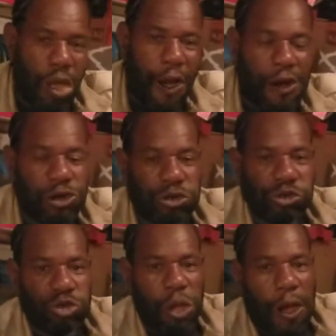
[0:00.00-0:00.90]
today.
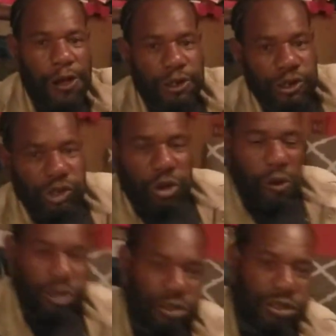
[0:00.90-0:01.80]
So
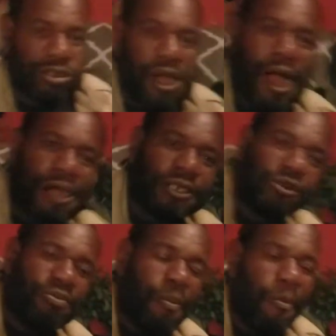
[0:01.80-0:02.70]

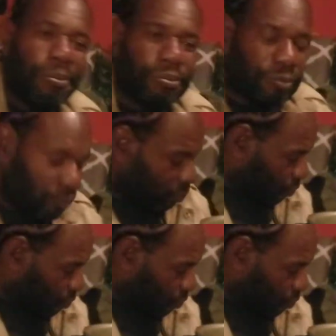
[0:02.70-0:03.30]
a girl came up to